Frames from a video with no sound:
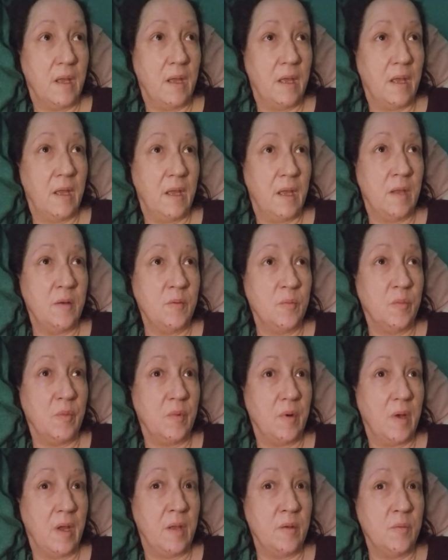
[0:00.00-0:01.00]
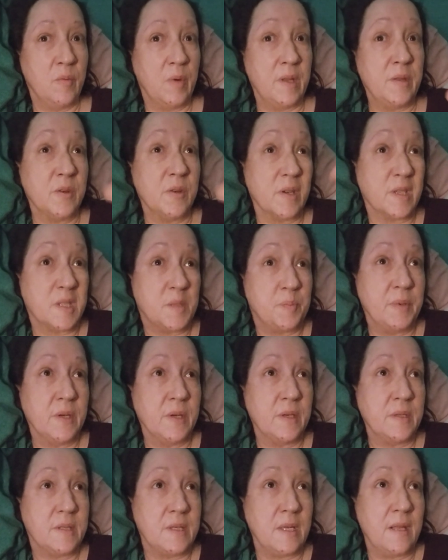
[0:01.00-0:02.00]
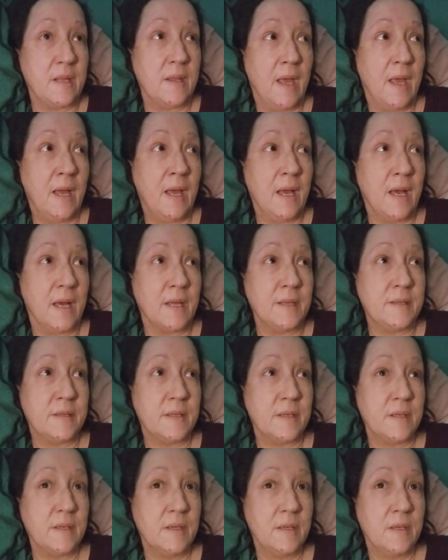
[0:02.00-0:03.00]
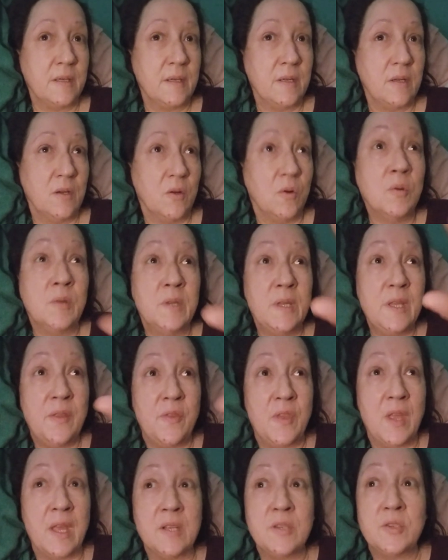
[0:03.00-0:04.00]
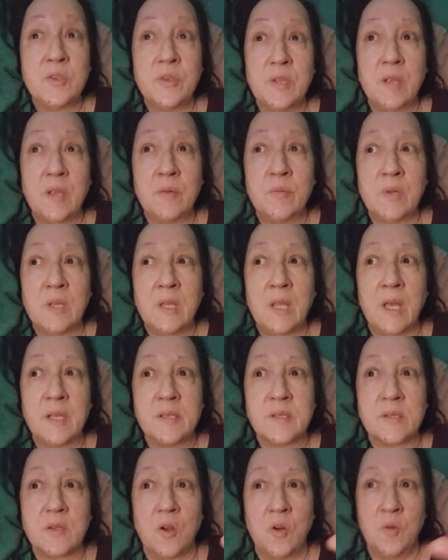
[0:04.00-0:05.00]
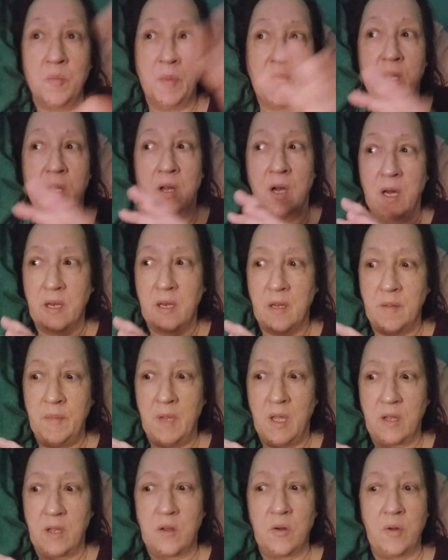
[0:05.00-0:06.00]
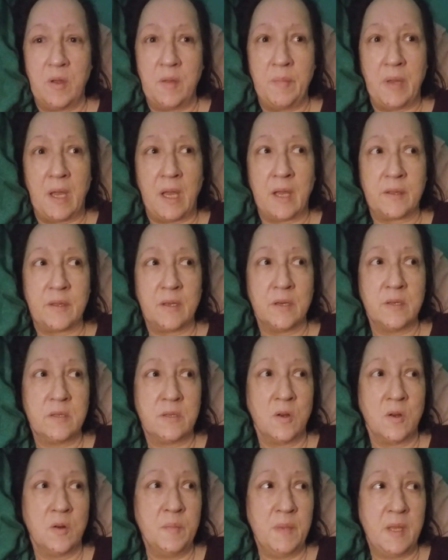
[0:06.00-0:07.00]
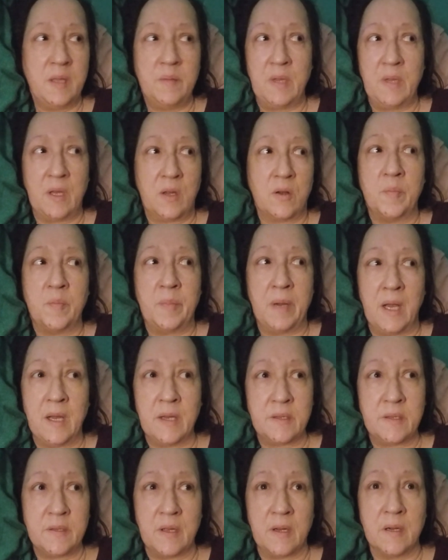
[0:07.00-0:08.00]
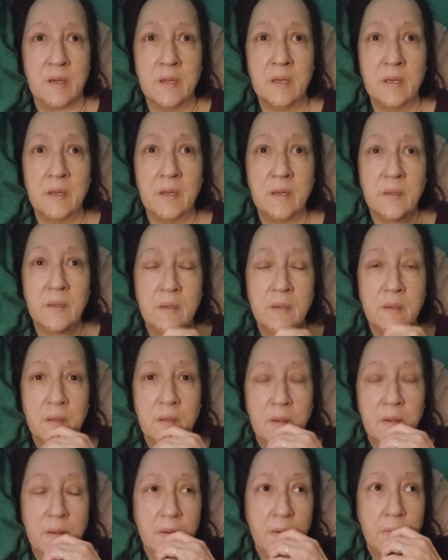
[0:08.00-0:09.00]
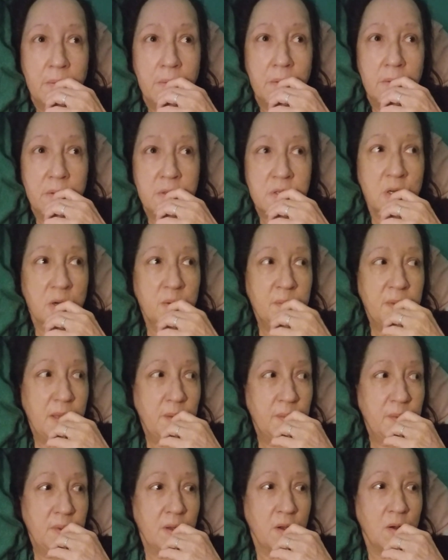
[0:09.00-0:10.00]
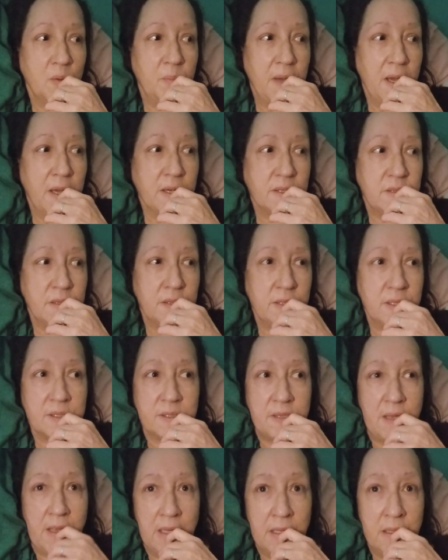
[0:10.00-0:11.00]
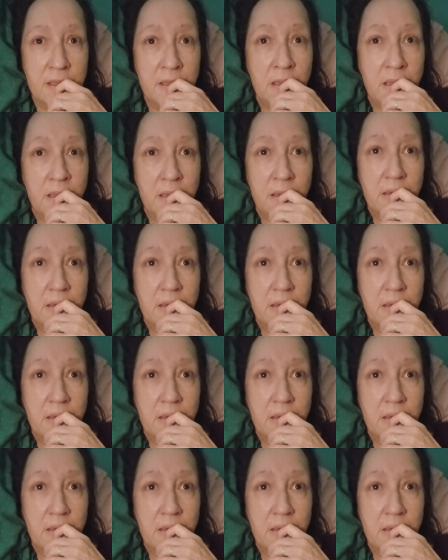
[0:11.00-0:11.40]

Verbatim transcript: And, and when they're experiencing that, only then do they realize, oh my God, I'm not going back there. Don't make me go back there. Don't make me go back to this hell.